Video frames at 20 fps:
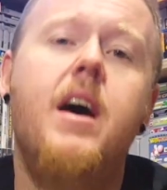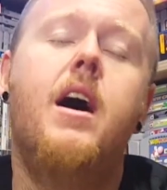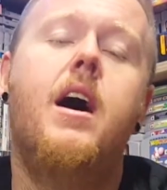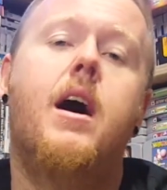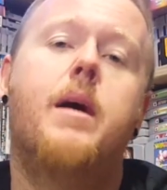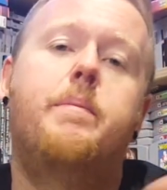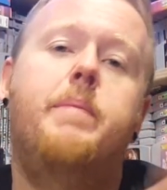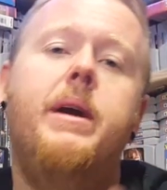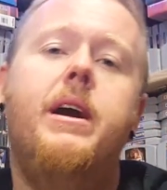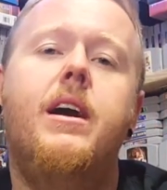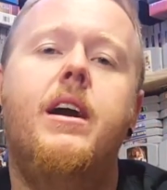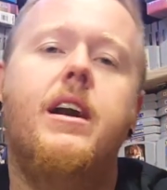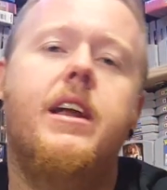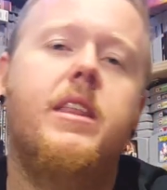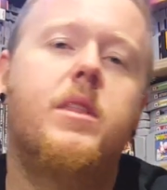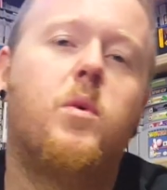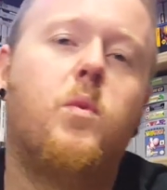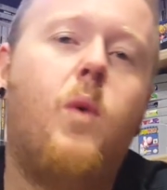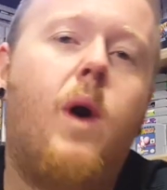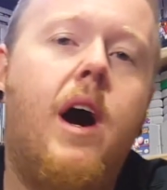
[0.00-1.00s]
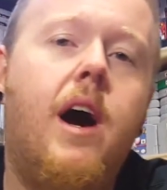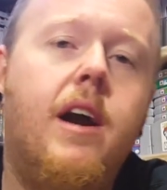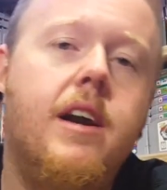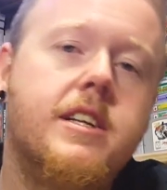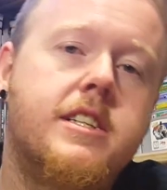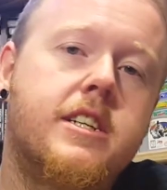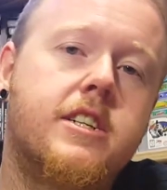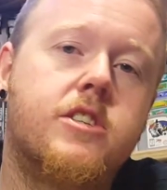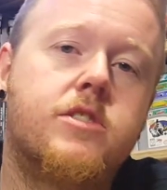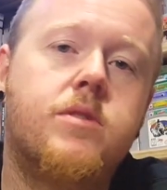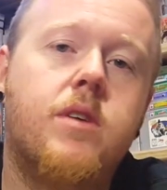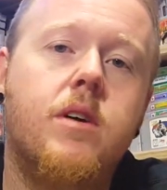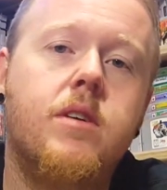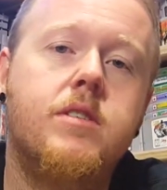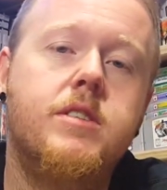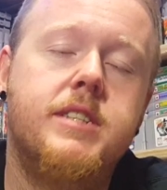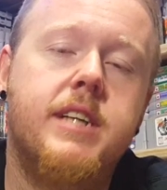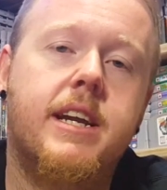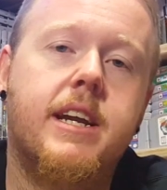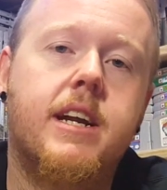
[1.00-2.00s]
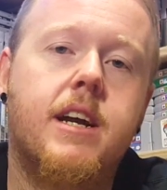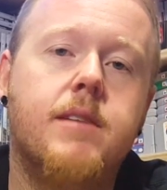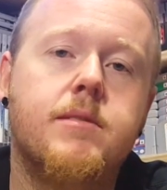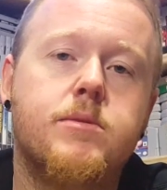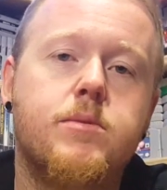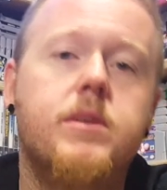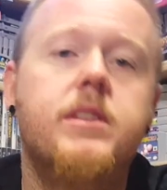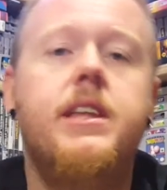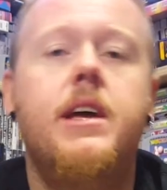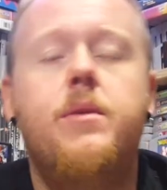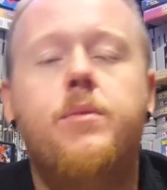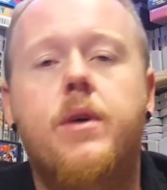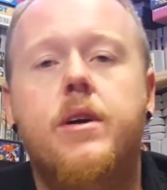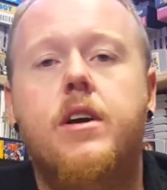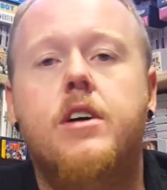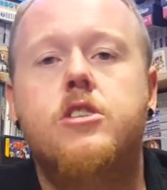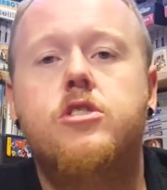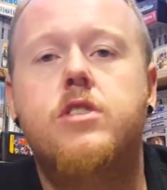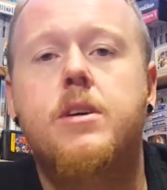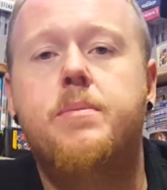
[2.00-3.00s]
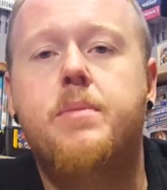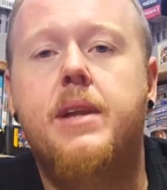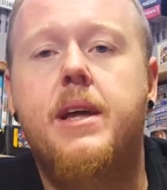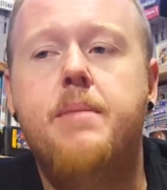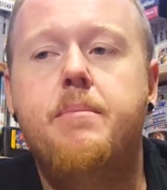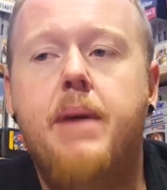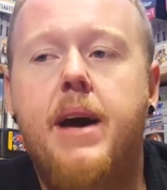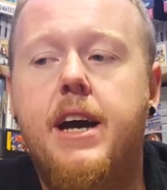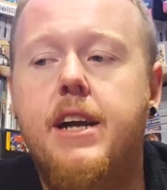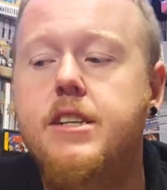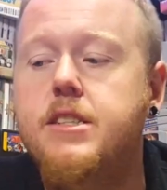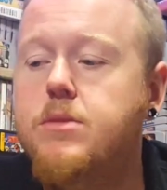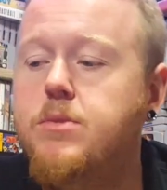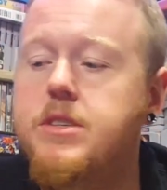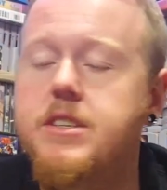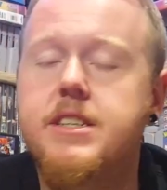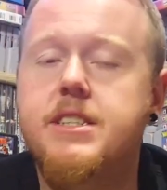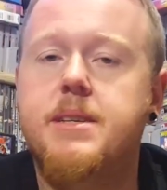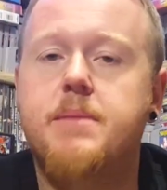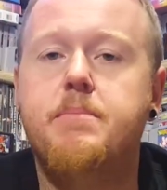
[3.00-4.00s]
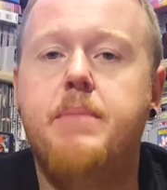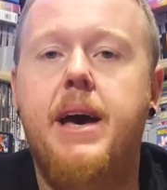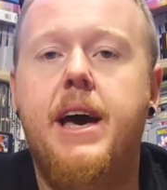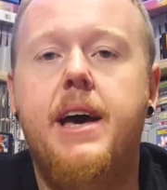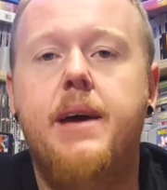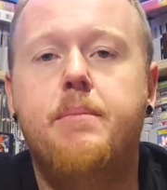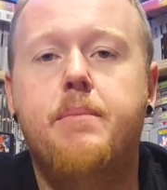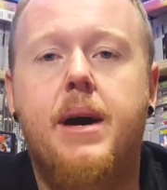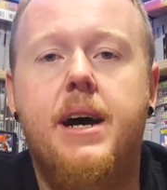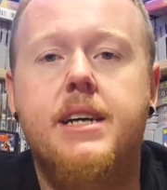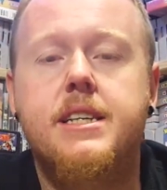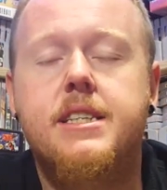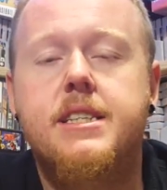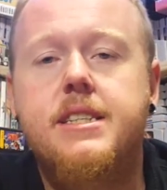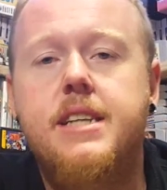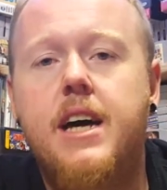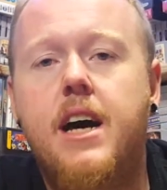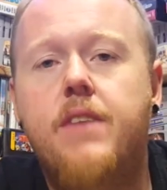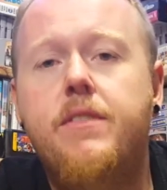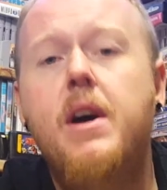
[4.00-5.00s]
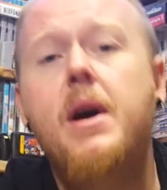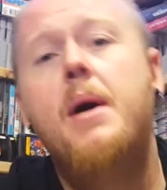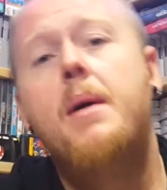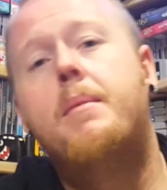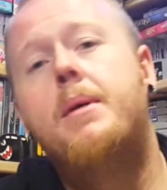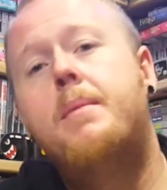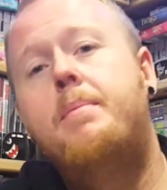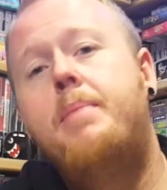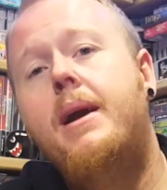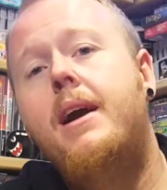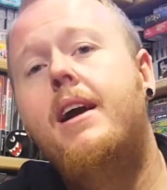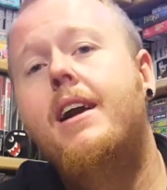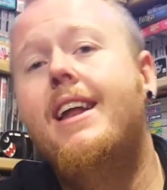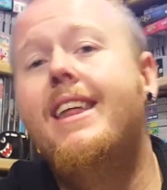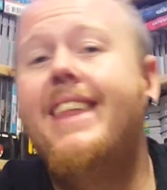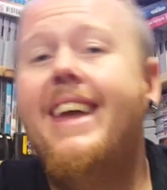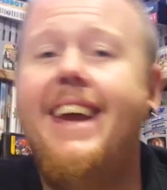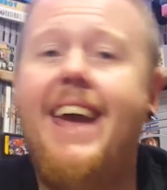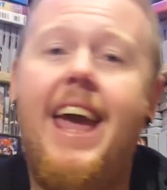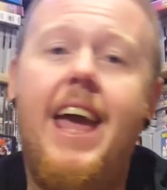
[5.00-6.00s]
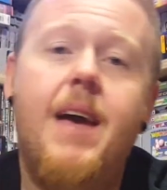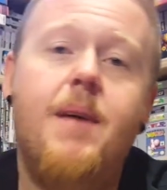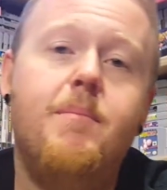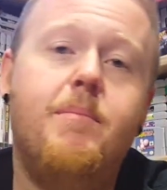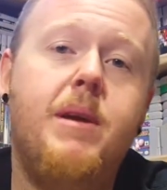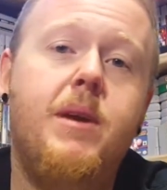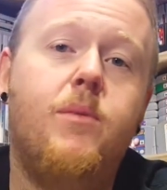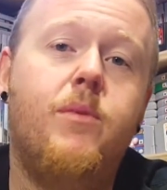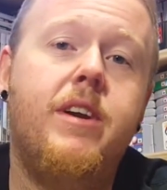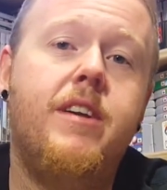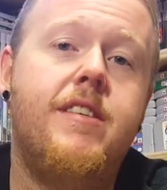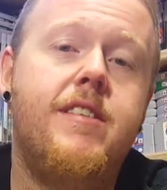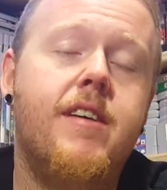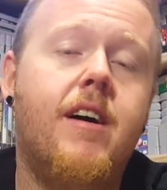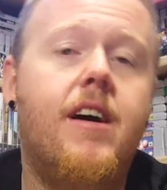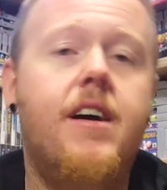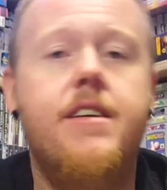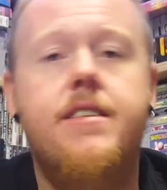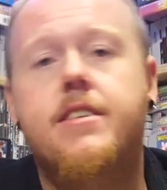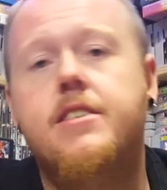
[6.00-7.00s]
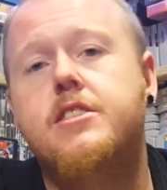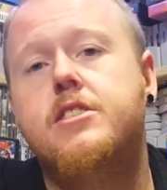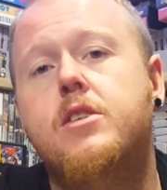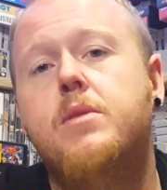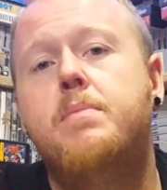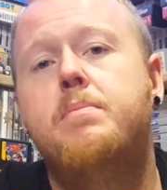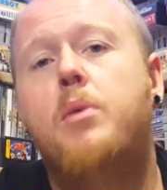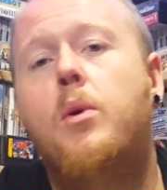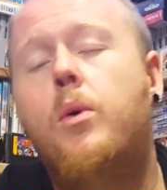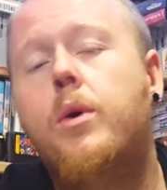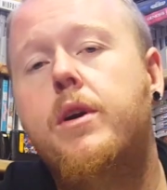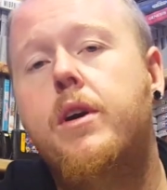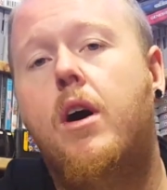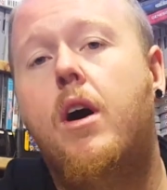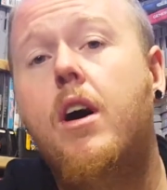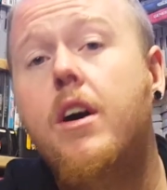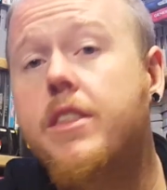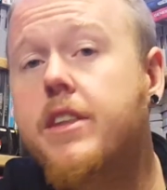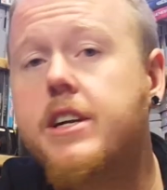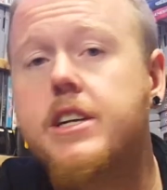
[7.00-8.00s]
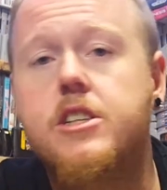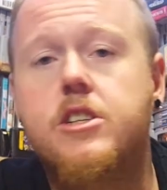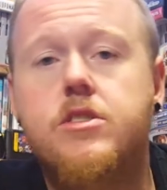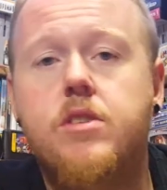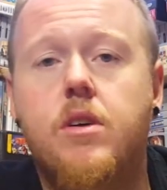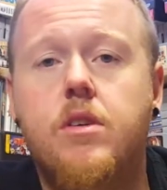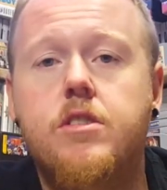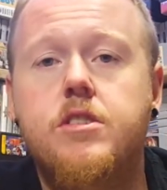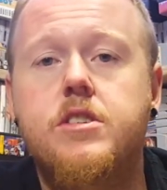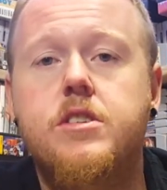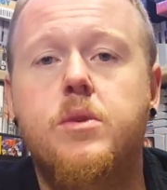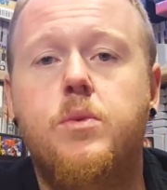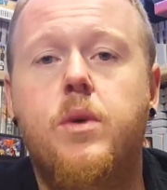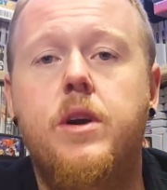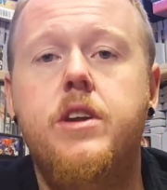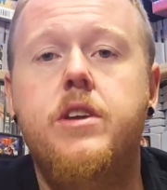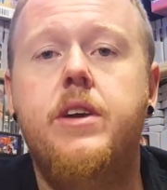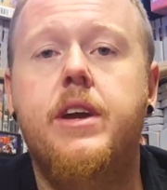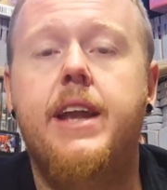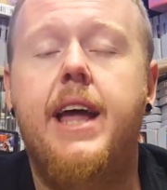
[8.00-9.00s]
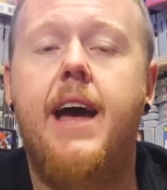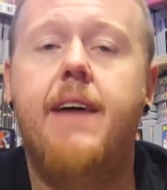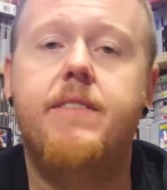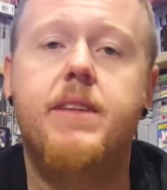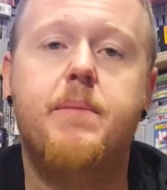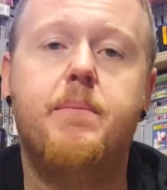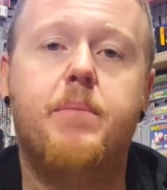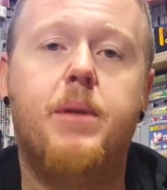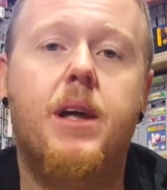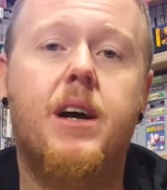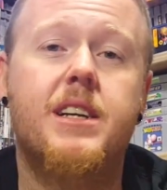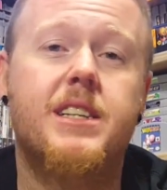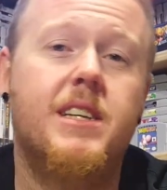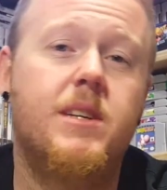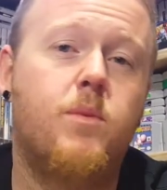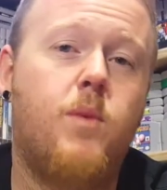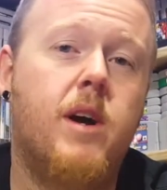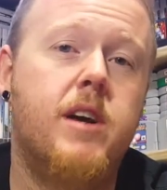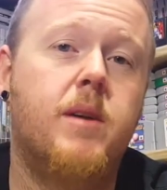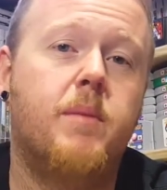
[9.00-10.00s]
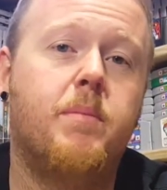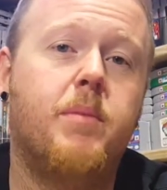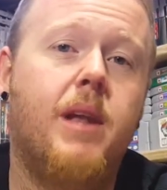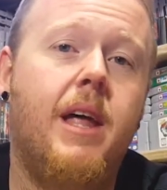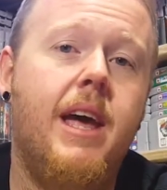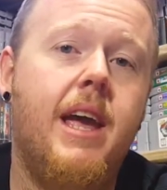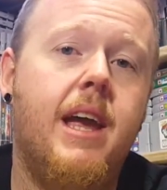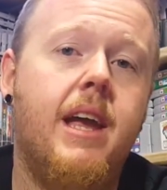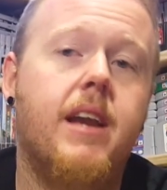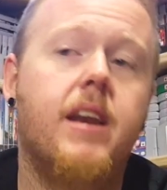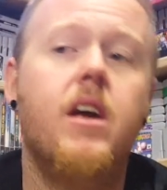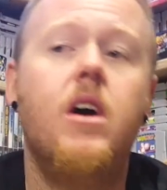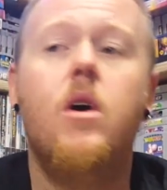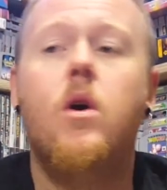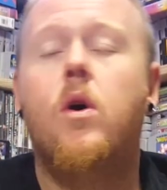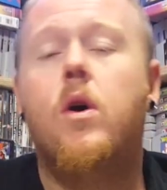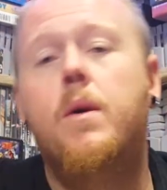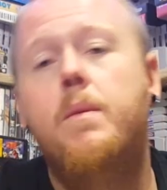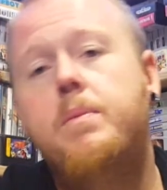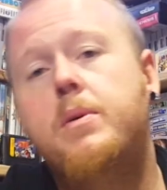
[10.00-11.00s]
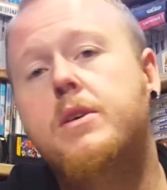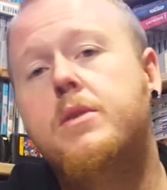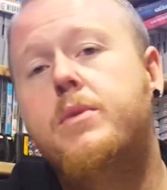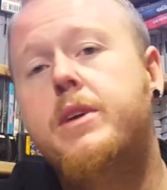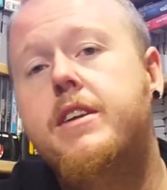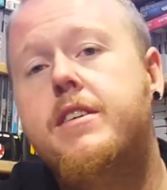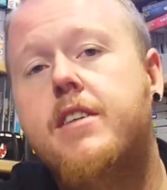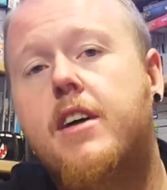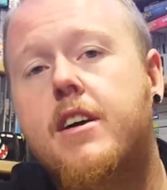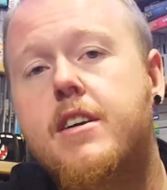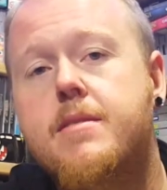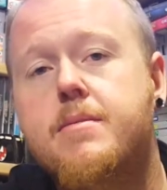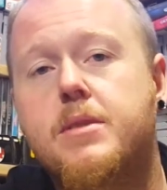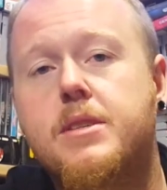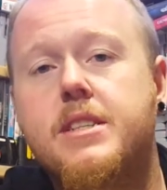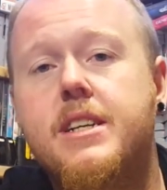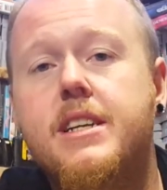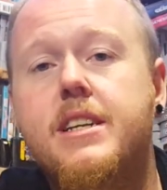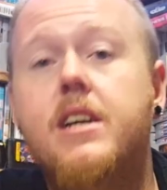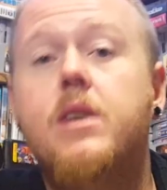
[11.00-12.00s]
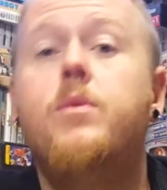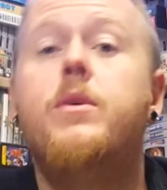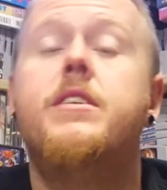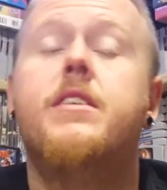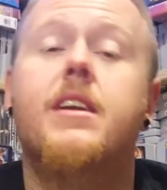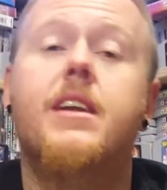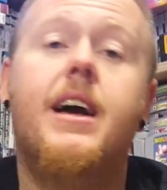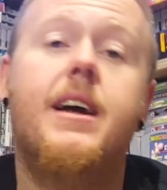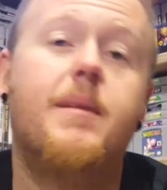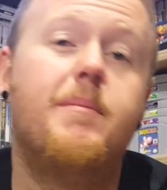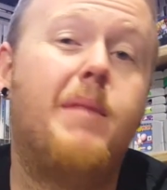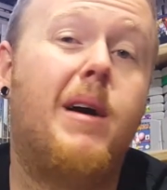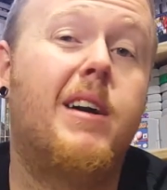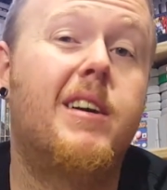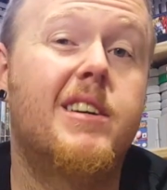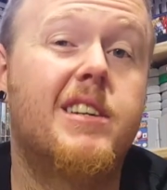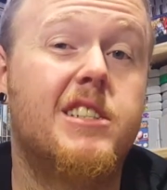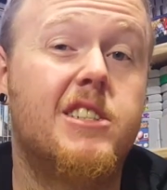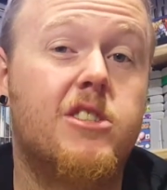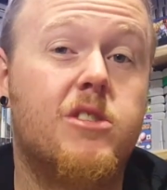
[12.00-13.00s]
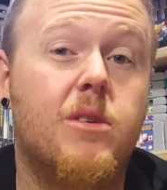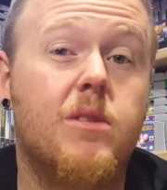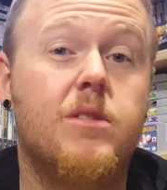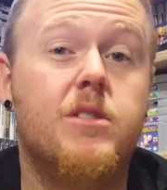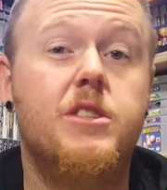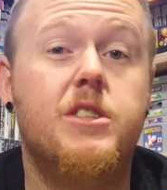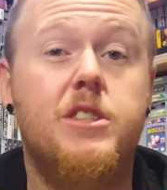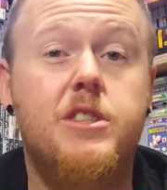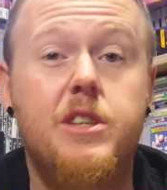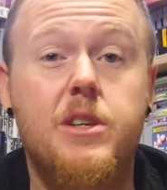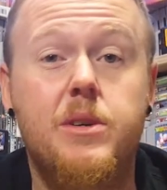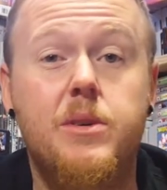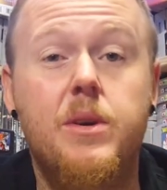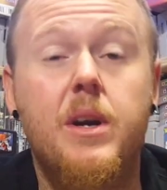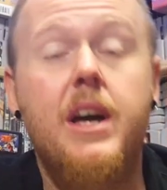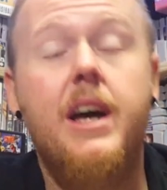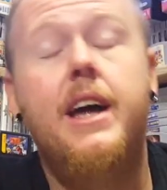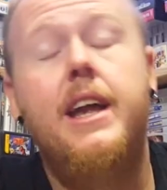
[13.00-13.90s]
Apparently the wireless controllers that it comes with, they run on AAA batteries, which isn't bad by itself, but apparently they can't be recharged. no port on the controllers to where you can have them plugged in while you're playing or put rechargeables in there, which a lot of modern controllers do.